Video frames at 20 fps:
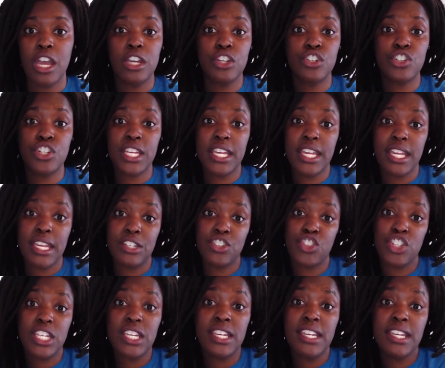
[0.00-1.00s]

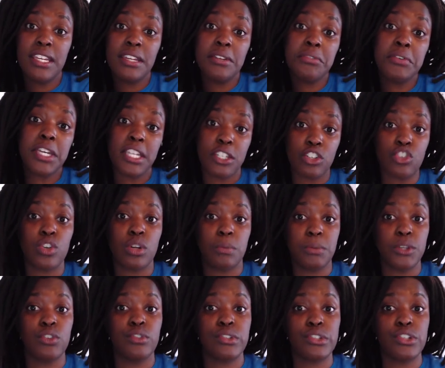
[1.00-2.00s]
She
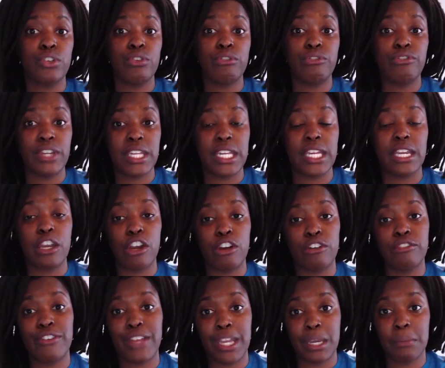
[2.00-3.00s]
contributes to feeding her
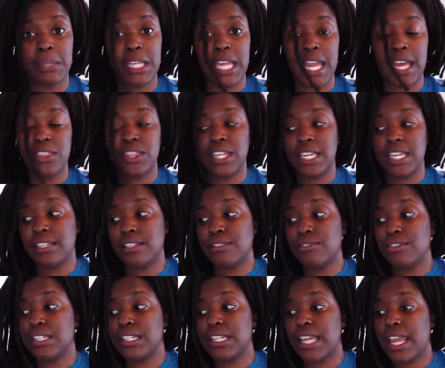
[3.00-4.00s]
family at the
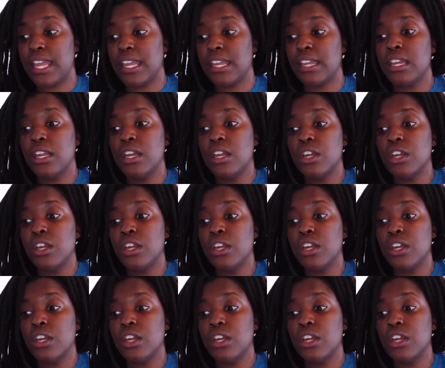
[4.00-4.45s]
of the day.